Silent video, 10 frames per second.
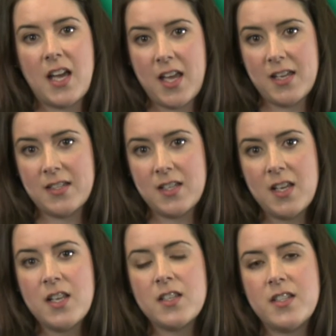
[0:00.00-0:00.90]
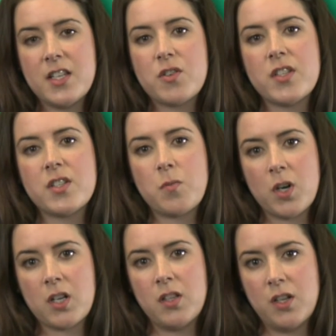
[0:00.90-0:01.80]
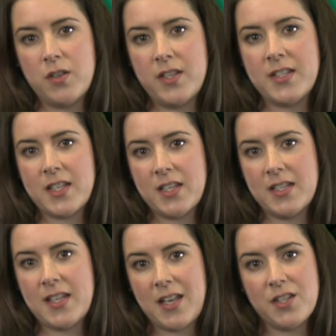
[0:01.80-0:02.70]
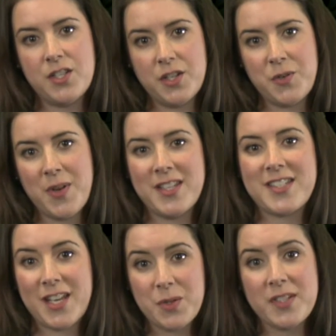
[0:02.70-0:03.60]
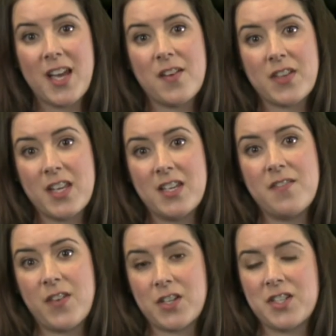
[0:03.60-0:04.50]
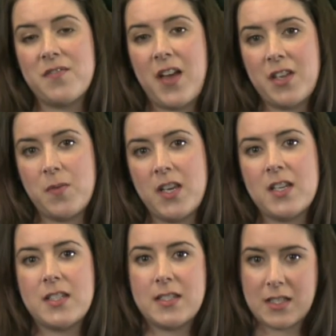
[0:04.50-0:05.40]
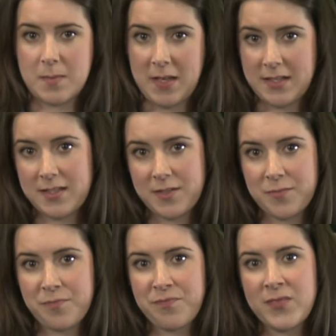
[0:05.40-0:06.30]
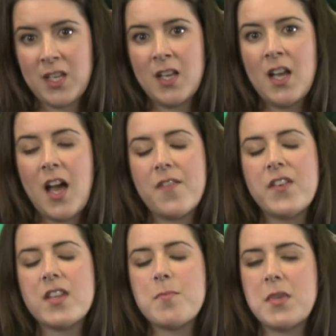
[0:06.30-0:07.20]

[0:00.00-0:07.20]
diet to decrease the workload kidneys had to do, and scheduled to have a kidney function evaluated in 6 months. I feel that